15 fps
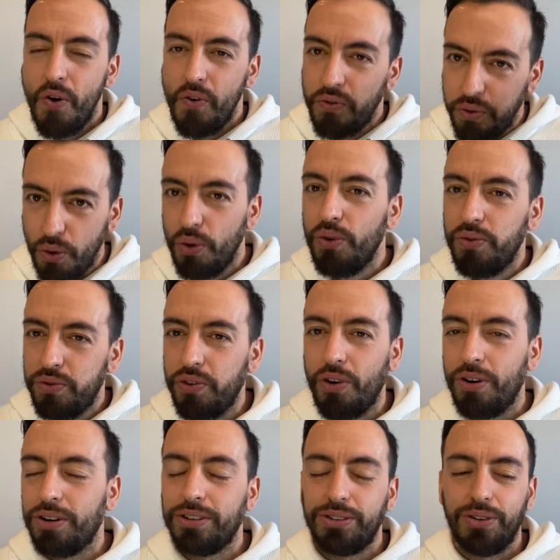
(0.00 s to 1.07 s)
full
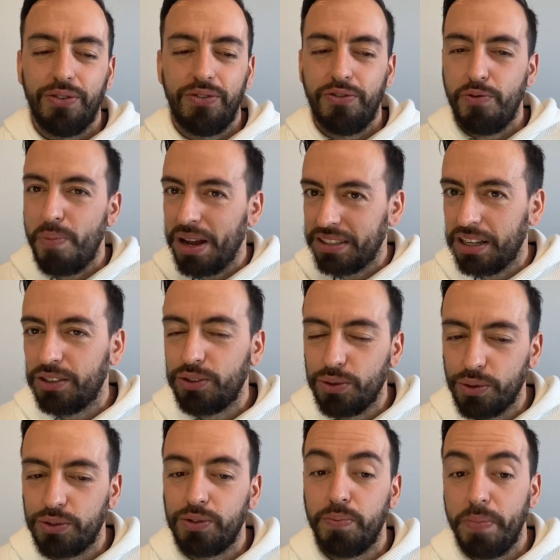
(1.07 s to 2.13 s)
force of
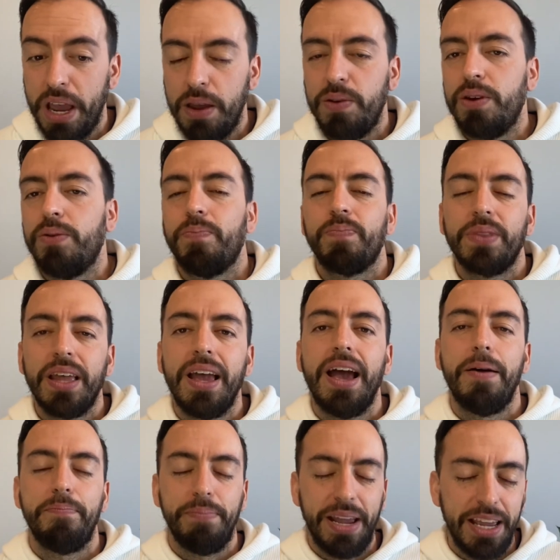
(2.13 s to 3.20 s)
battlesuits,
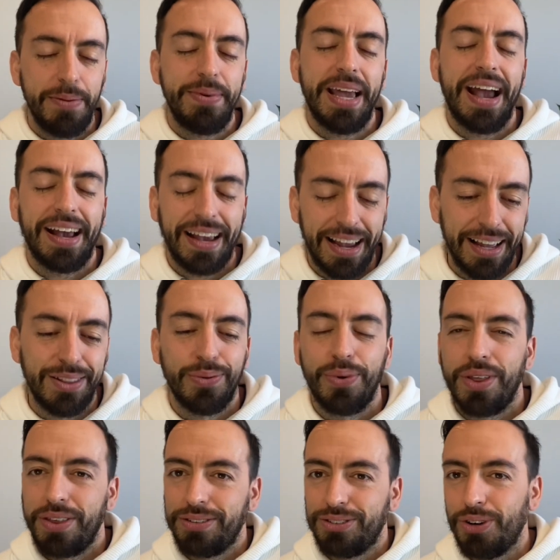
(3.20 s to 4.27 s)
maybe again
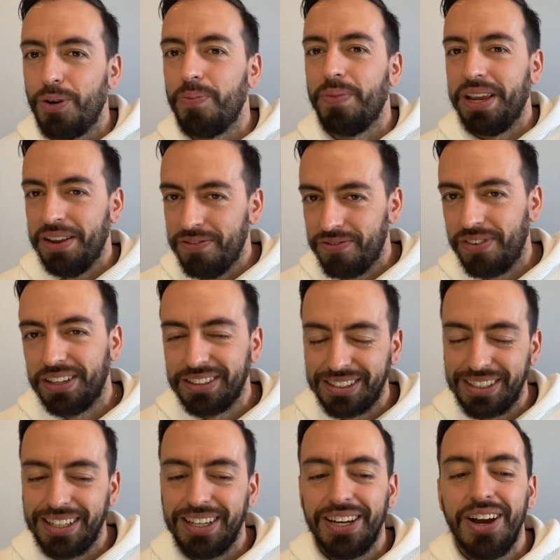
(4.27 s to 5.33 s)
with some
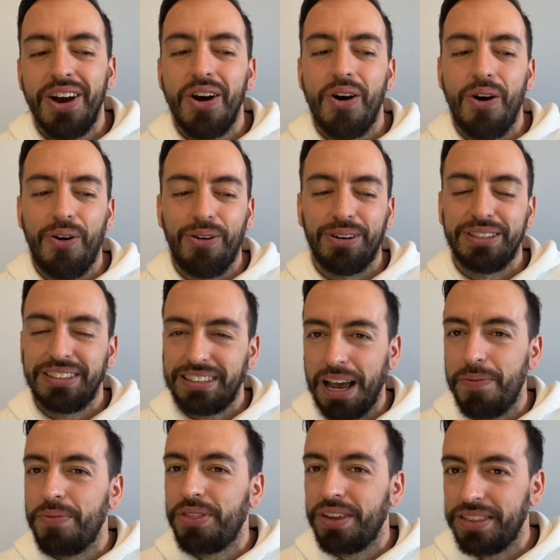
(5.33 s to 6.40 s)
infantry or
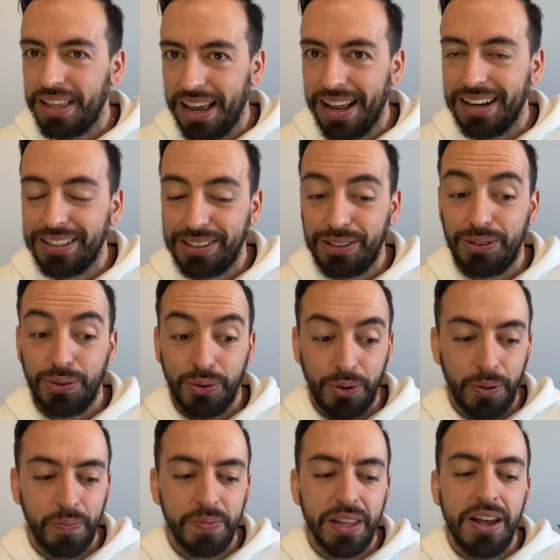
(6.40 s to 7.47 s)
something else
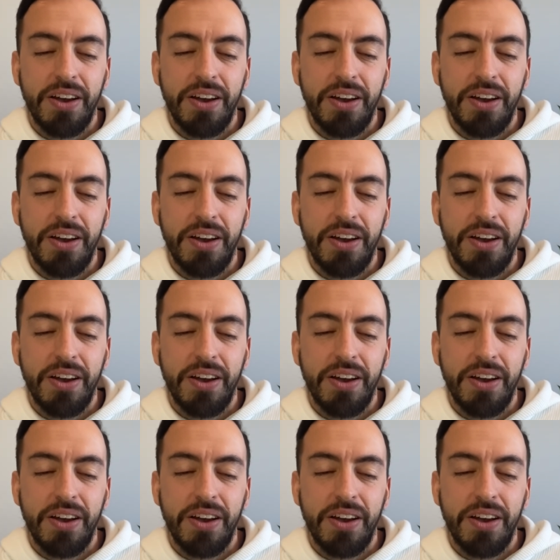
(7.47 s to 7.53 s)
to